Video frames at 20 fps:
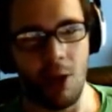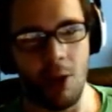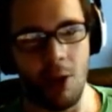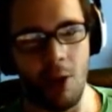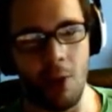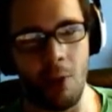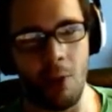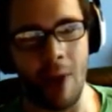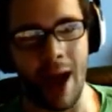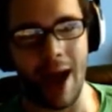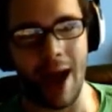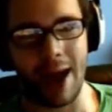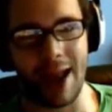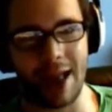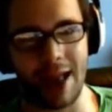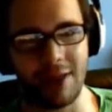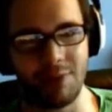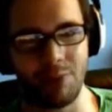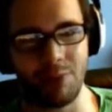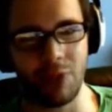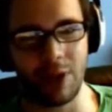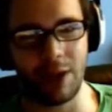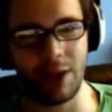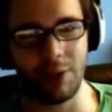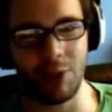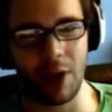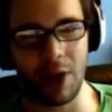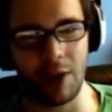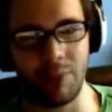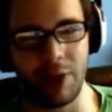Wow, that's pretty,
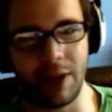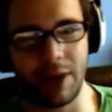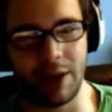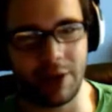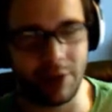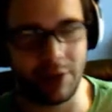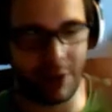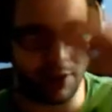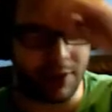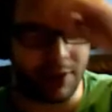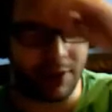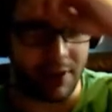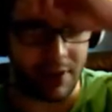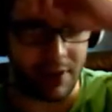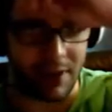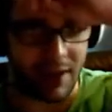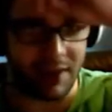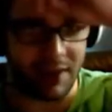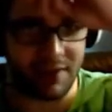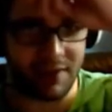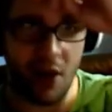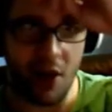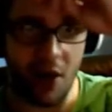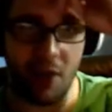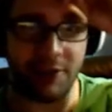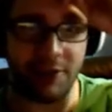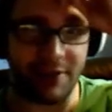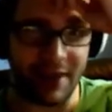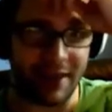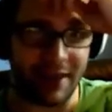pretty, pretty cool. It's
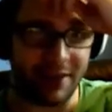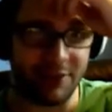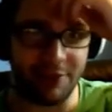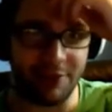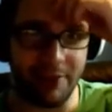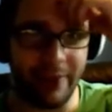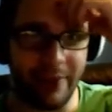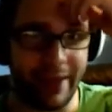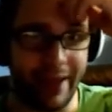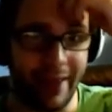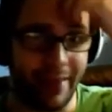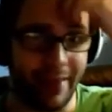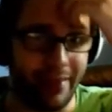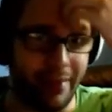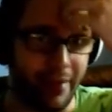almost like it's real.